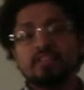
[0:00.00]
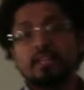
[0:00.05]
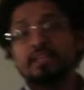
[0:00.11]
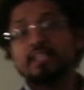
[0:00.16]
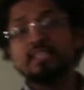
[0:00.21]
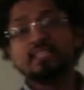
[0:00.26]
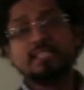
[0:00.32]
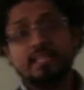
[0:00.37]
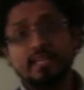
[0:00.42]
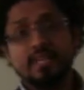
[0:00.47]
that
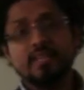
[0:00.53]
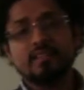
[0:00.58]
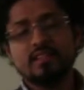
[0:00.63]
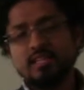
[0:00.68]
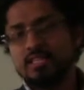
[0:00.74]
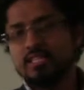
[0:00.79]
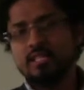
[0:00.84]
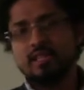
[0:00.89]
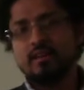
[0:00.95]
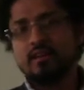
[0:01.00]
he's seeing
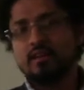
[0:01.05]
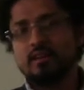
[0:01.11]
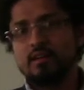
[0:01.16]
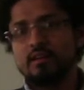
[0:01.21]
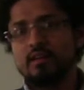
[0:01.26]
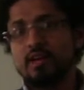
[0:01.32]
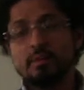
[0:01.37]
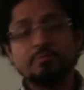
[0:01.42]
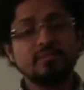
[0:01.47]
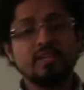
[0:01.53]
this
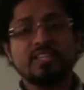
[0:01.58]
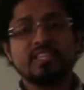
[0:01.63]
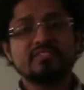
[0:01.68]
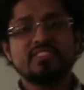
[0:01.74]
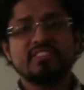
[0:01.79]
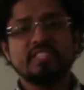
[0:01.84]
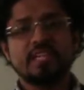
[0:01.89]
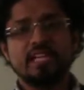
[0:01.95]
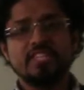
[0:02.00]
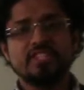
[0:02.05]
objective
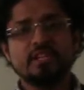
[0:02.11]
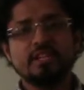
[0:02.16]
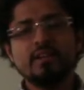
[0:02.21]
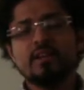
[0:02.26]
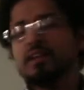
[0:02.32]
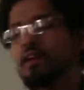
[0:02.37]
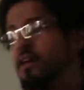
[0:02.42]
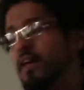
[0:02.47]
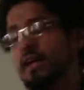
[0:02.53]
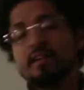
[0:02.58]
intention,
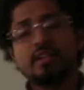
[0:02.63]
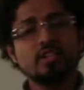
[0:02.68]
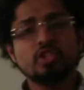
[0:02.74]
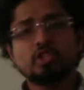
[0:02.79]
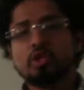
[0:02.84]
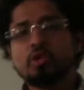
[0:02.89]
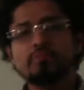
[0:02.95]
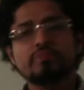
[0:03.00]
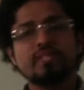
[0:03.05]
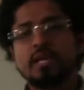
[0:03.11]
and he
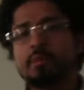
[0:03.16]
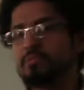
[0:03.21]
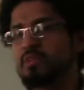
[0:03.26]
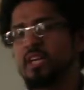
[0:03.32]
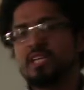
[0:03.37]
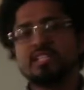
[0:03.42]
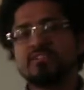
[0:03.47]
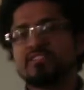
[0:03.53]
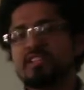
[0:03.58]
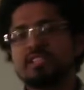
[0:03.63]
assumes the
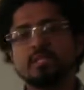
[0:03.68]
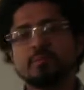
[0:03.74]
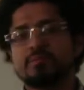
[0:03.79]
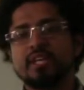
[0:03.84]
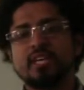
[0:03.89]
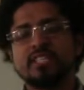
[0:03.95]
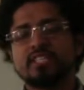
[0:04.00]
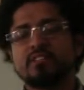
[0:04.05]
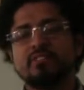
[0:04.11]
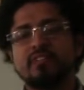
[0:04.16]
objective and
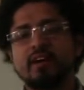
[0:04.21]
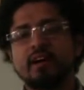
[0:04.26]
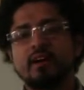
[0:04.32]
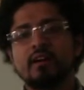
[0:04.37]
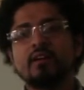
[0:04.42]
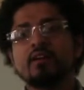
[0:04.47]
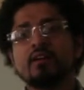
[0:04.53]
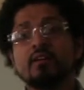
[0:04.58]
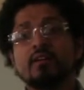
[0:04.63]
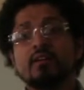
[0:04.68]
subjective are